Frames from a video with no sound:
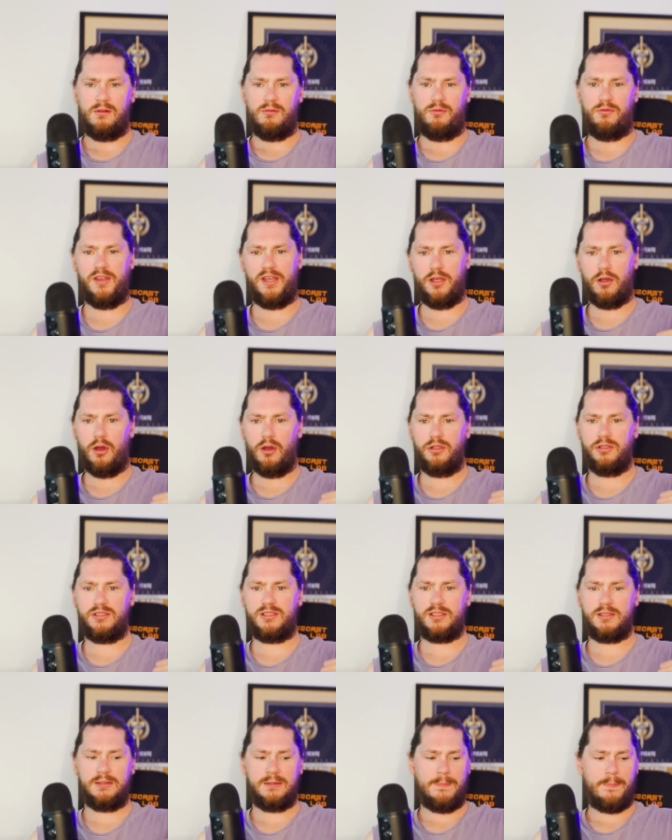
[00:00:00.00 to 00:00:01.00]

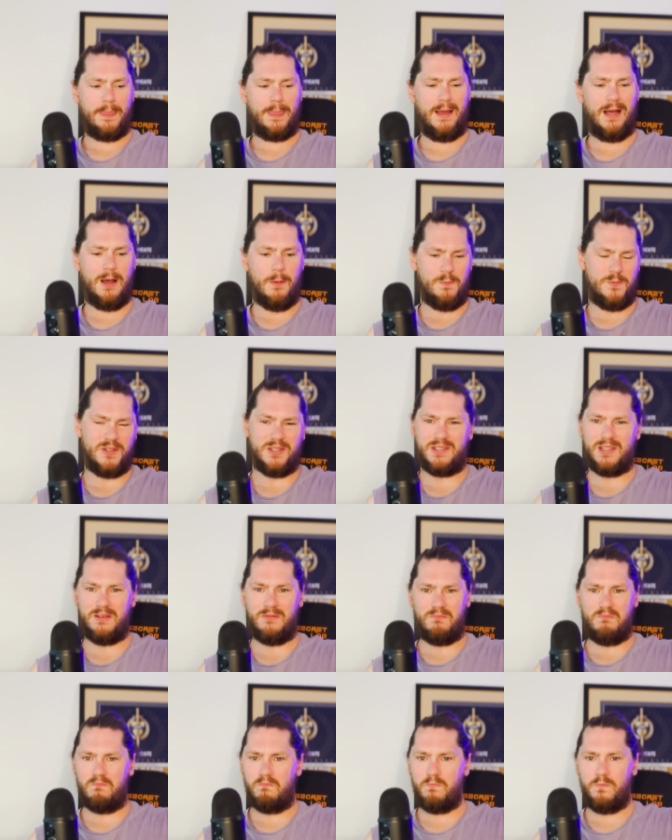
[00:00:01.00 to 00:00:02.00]
videos um, just
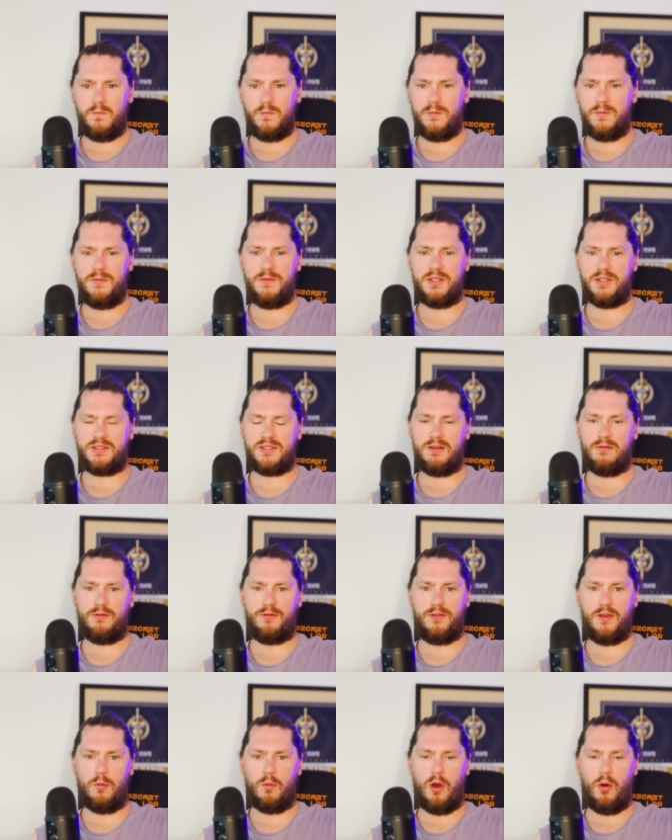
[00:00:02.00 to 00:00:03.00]
didn't just didn't
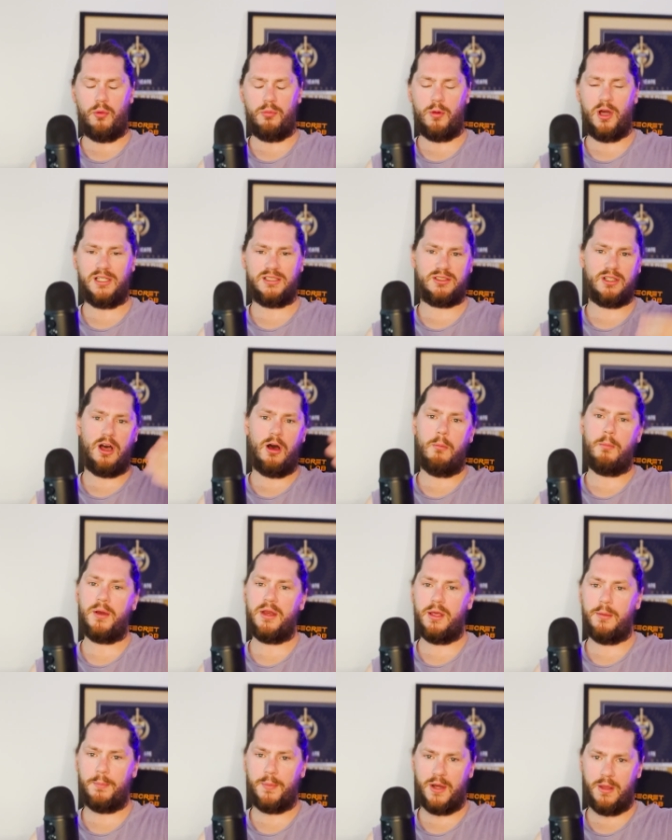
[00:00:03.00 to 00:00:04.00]
fit well with my style, but
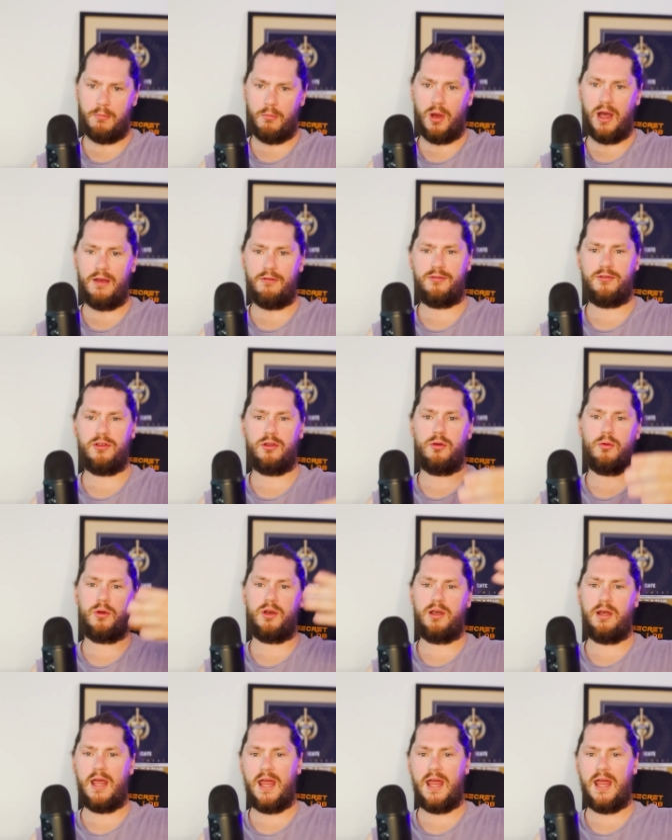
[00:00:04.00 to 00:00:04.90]
it, but it might for you, and,